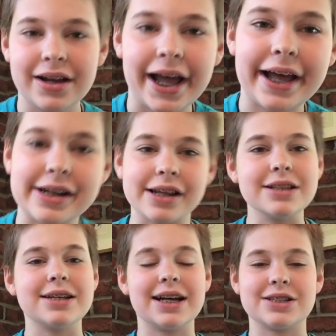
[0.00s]
and
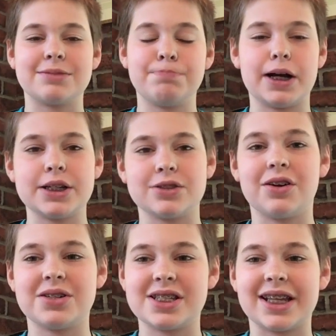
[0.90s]
because
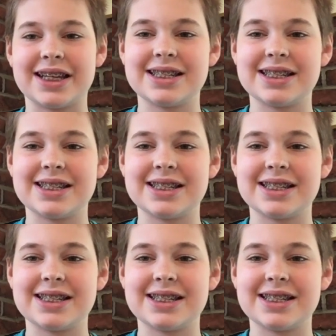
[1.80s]
Lars is like